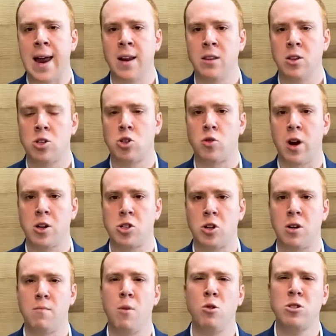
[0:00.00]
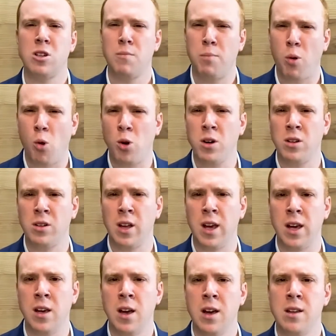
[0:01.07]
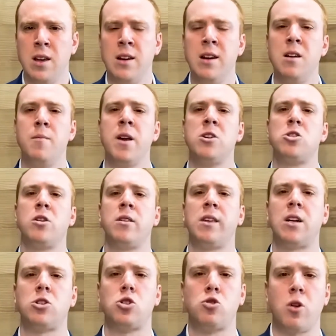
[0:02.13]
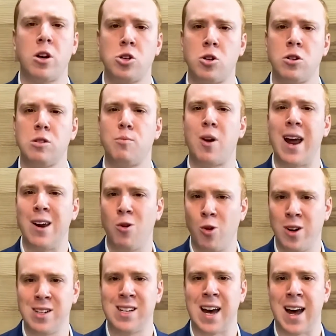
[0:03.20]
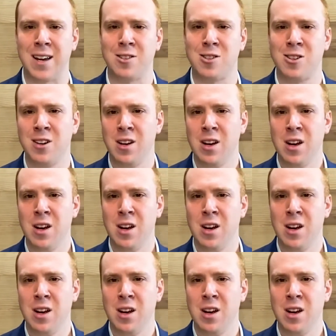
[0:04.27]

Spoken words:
the structure, and most importantly, you need to make sure that that structure is prioritized.